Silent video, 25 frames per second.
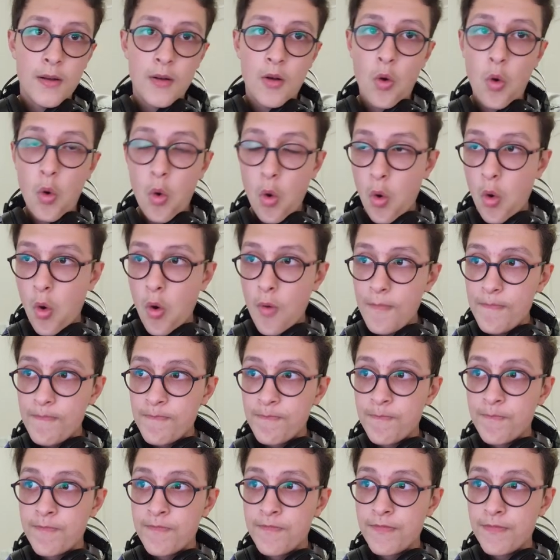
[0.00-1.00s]
Or
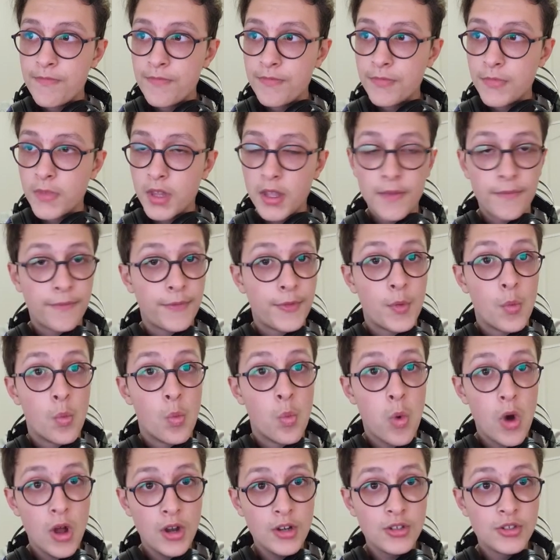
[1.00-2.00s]
if you
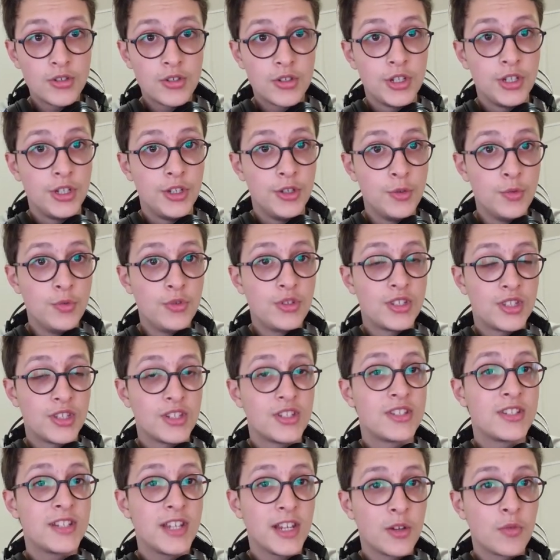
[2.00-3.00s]
want to use the
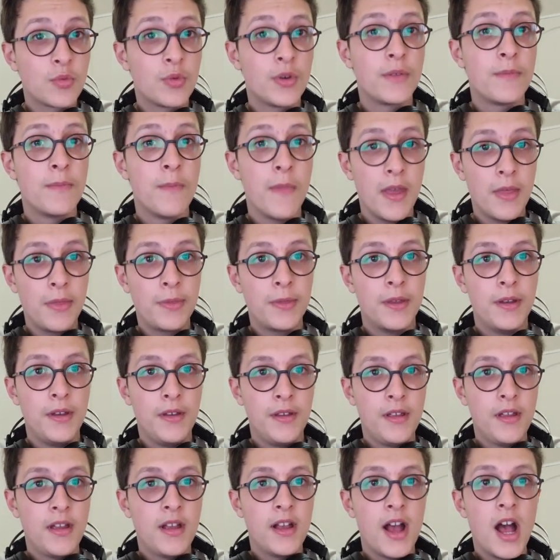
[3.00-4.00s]
secret method
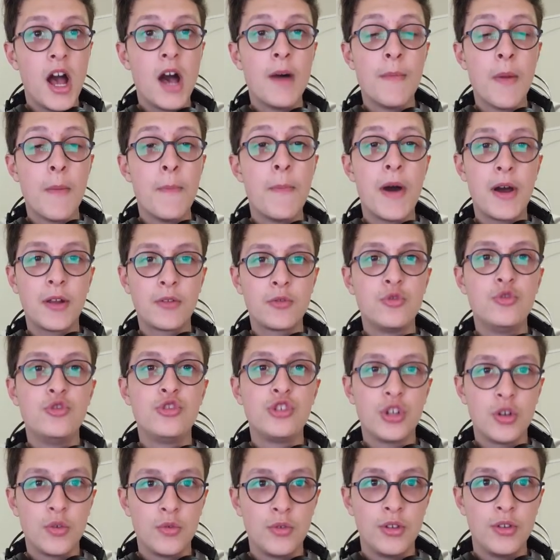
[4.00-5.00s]
I'm about to
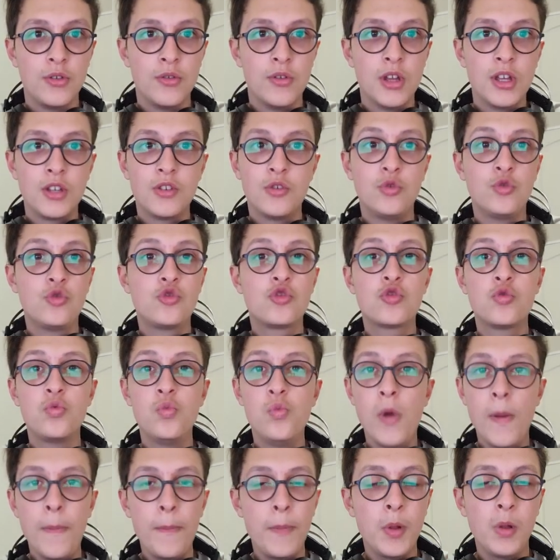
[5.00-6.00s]
show you to
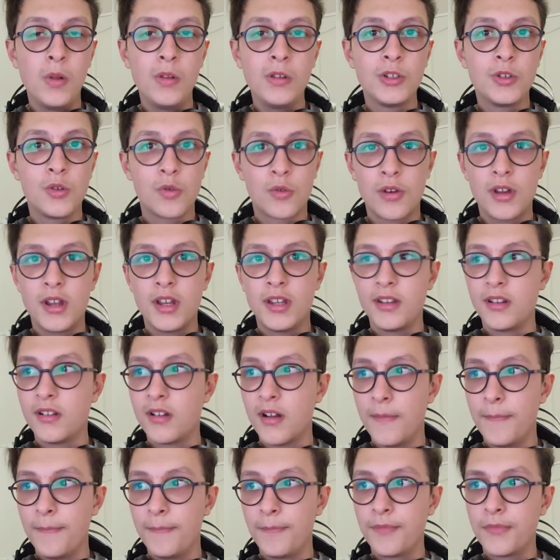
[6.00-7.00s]
triple your
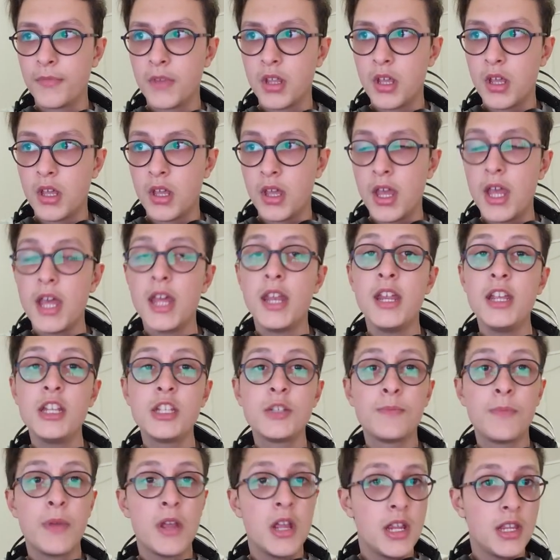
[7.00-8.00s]
income, it is
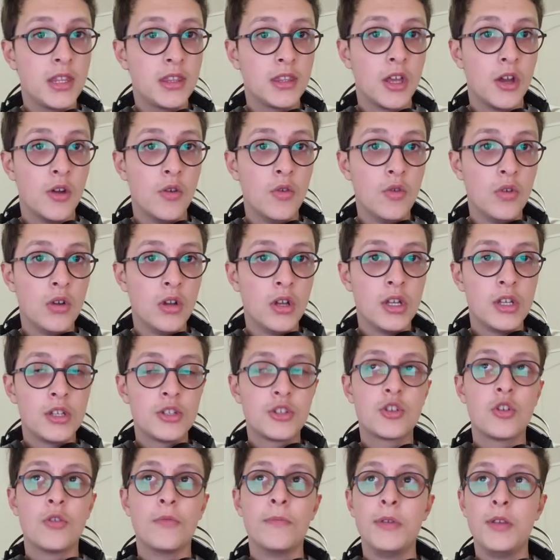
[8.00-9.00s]
paid though,
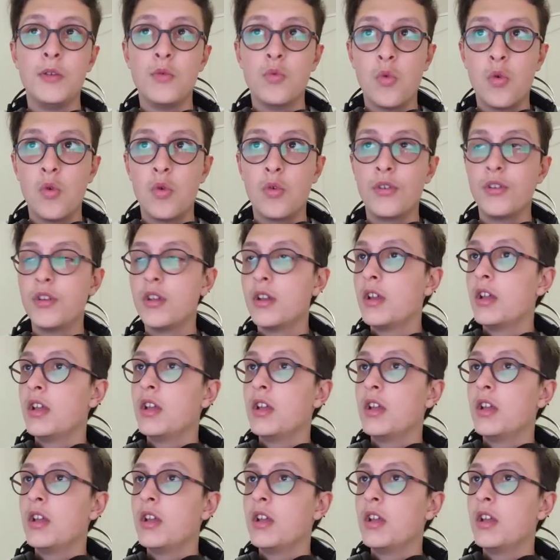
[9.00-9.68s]
so be warned.